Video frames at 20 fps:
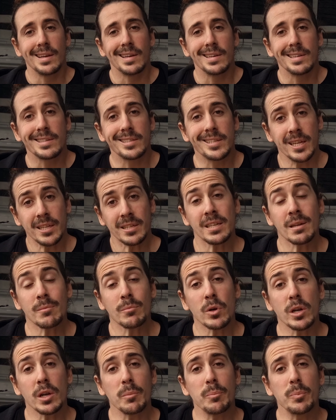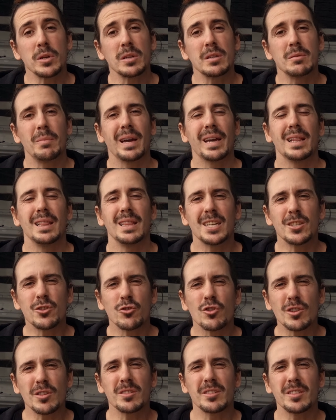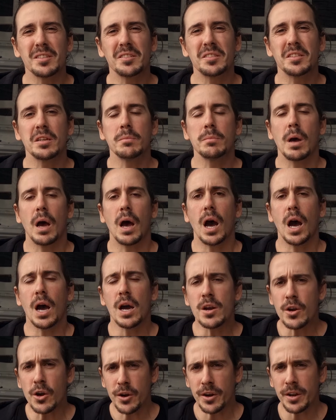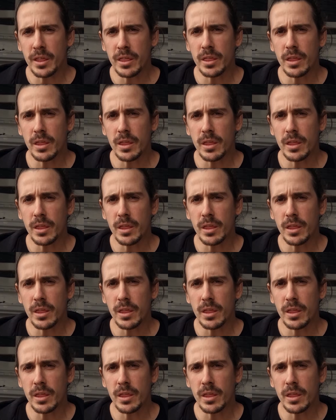Since I'm going to put my electrical system underneath the